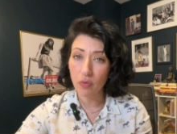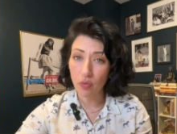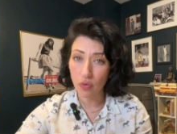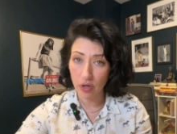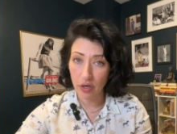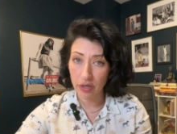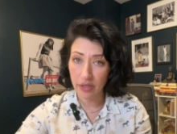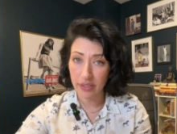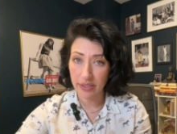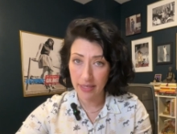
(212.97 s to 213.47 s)

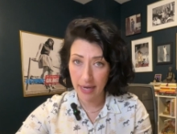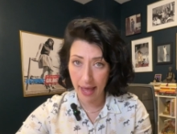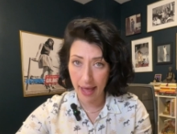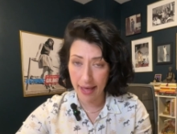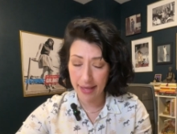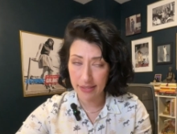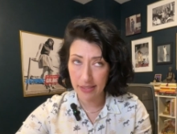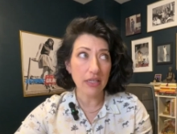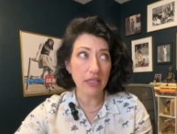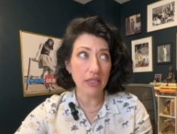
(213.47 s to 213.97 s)
work
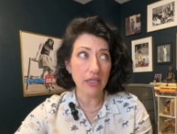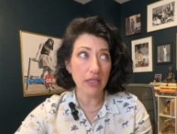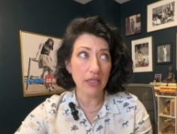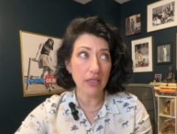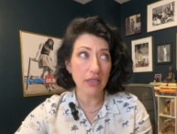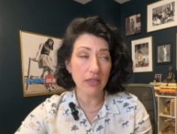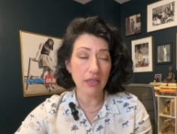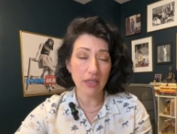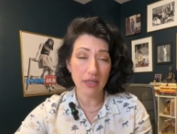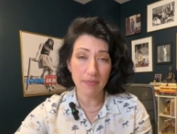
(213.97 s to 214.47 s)
yet
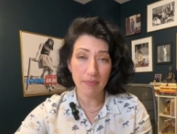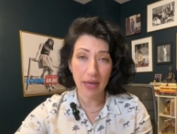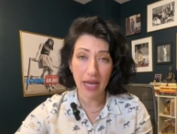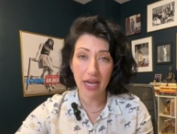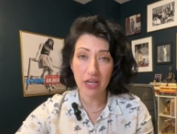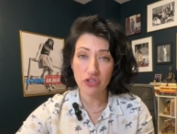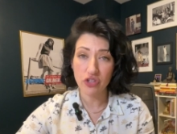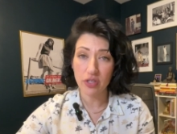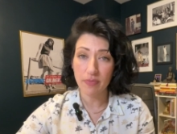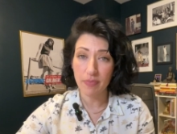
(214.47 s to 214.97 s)
in
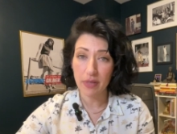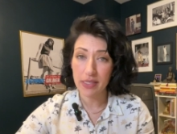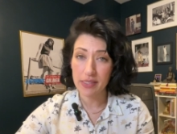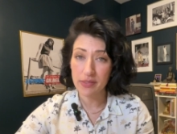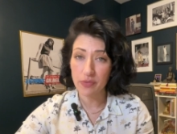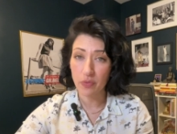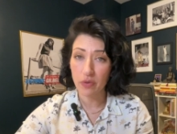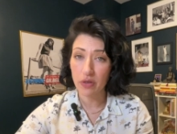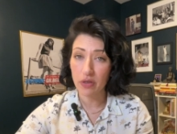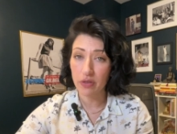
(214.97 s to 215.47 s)

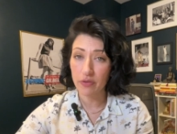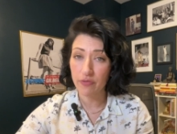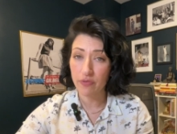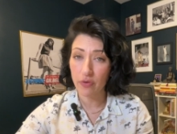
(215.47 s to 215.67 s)
compassion-based work